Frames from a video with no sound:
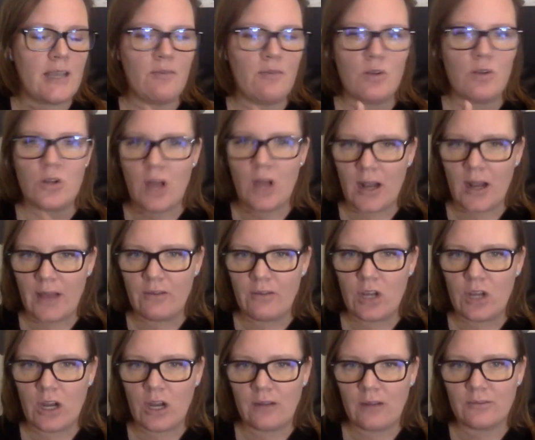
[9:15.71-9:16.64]
If you're not
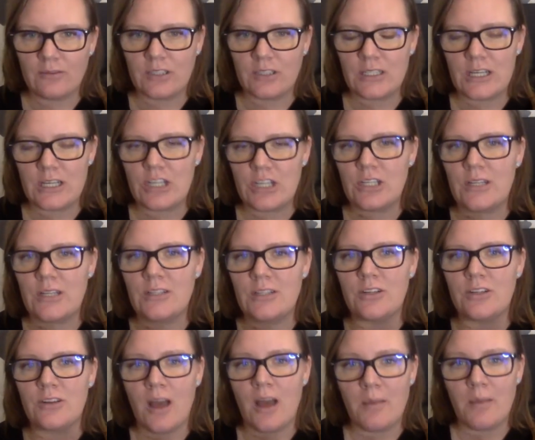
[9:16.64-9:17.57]
having
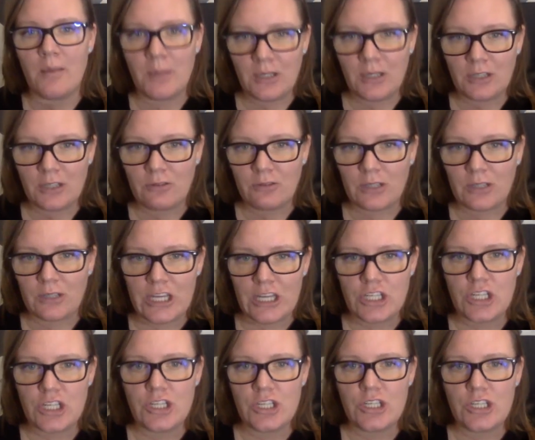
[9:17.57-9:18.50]
conversations, you're not building
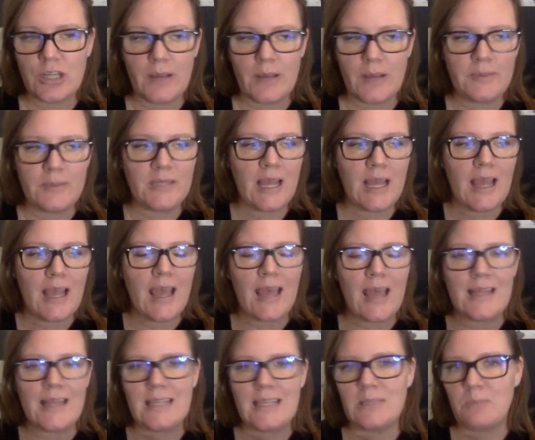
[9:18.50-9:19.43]
relationships
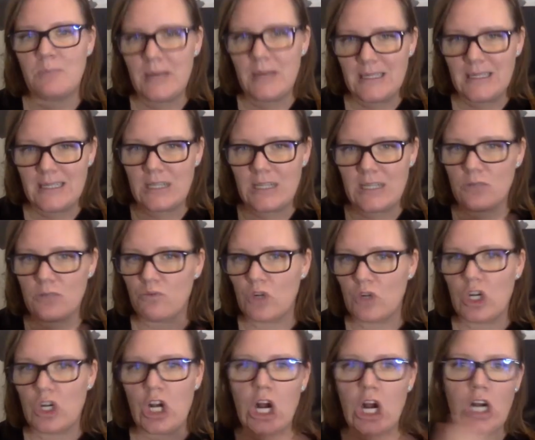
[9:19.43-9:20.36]
in this business,
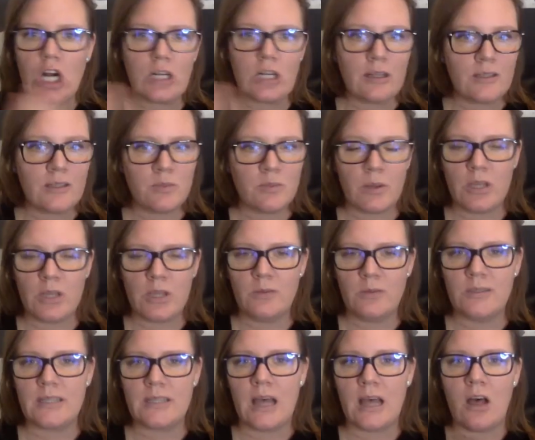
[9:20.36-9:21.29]
regardless what you
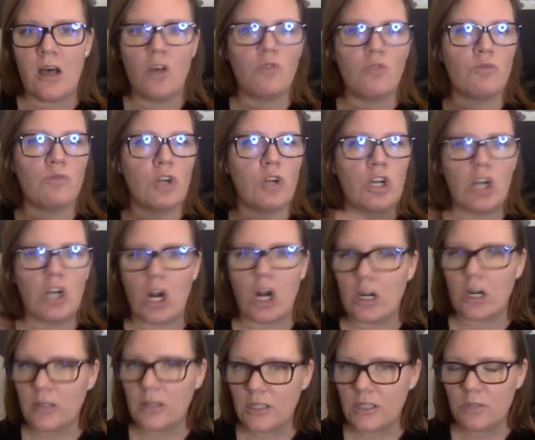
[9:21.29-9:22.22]
sell,
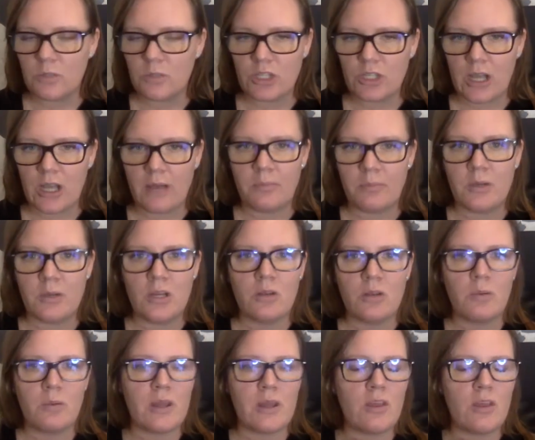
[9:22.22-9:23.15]
regardless which company
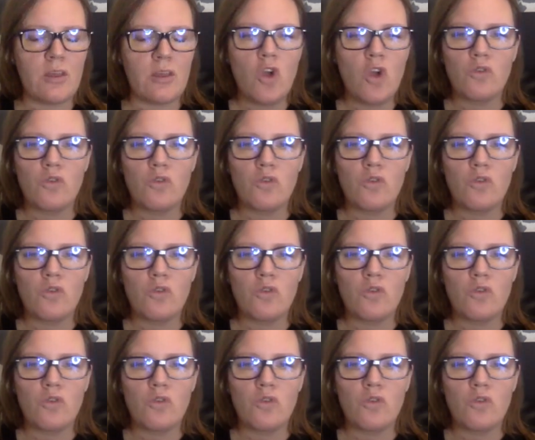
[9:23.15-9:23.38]
you're with,